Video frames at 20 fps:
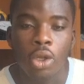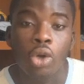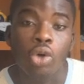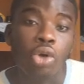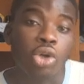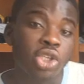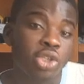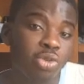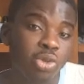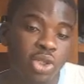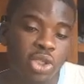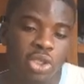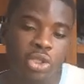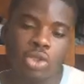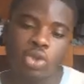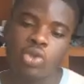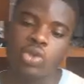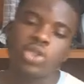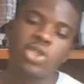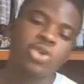Contribution
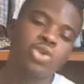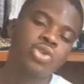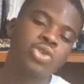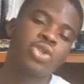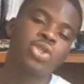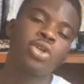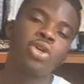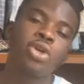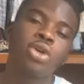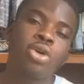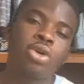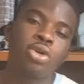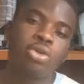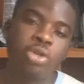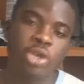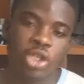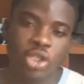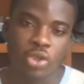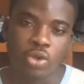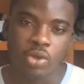to sales
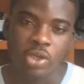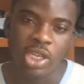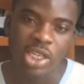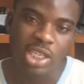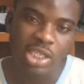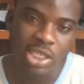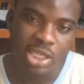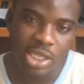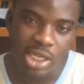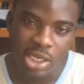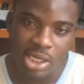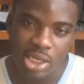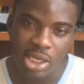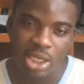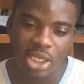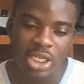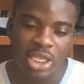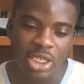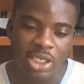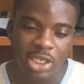ratio. That's
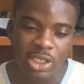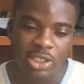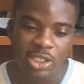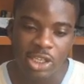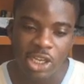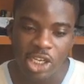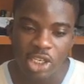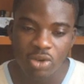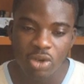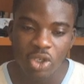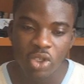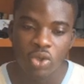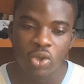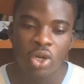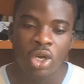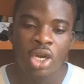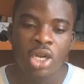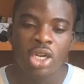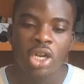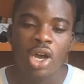a CS ratio.
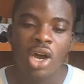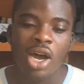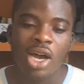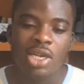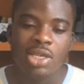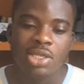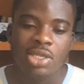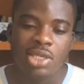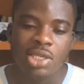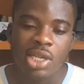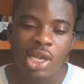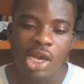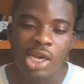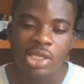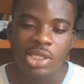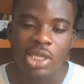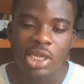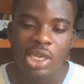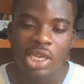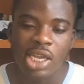Now, as
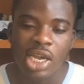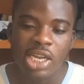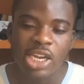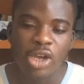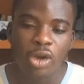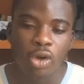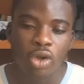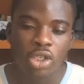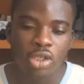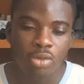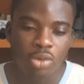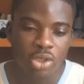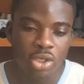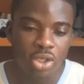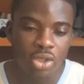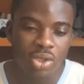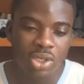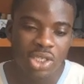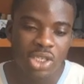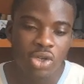discussed earlier, the
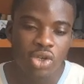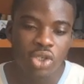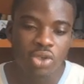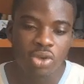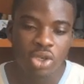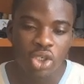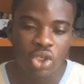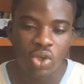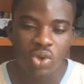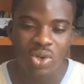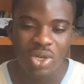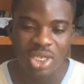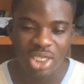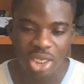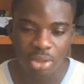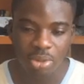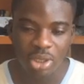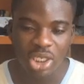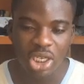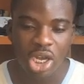contribution to sales ratio is
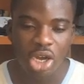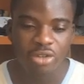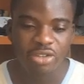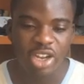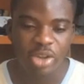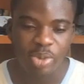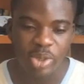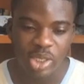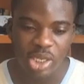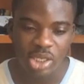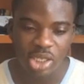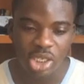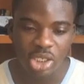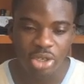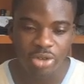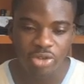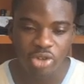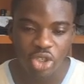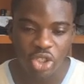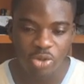a measure of the percentage
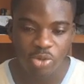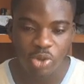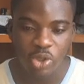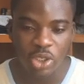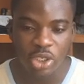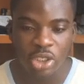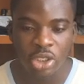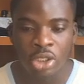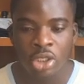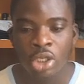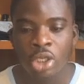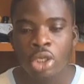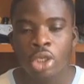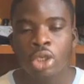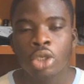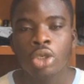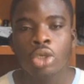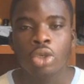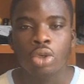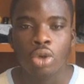of contribution
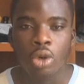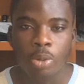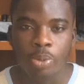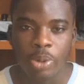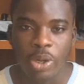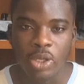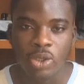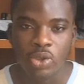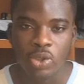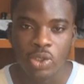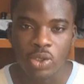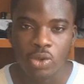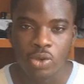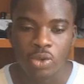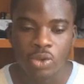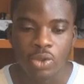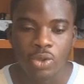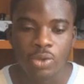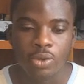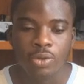compared to
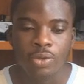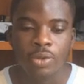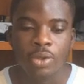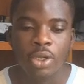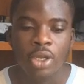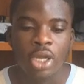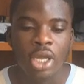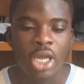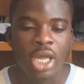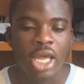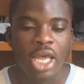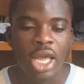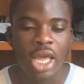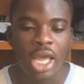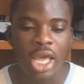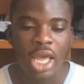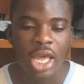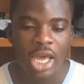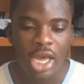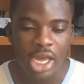sales.
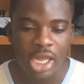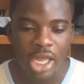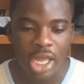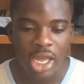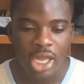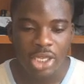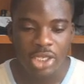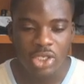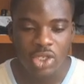A higher